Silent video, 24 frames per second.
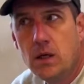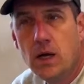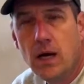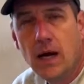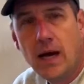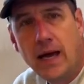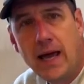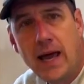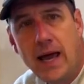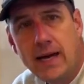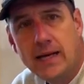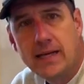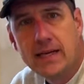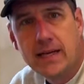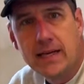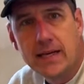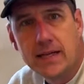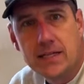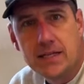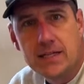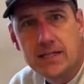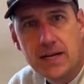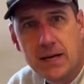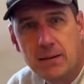I had to get the
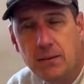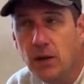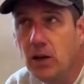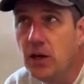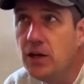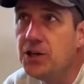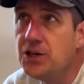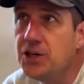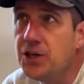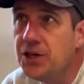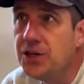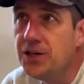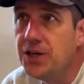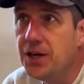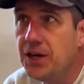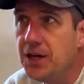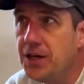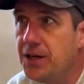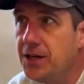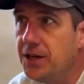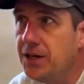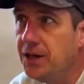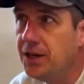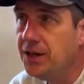demolition
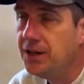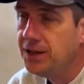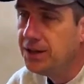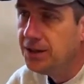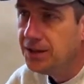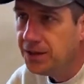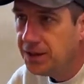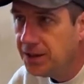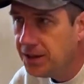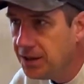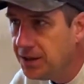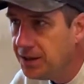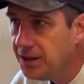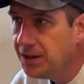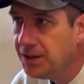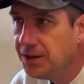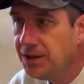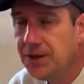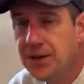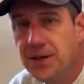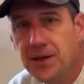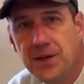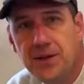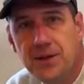done
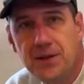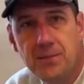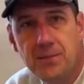in the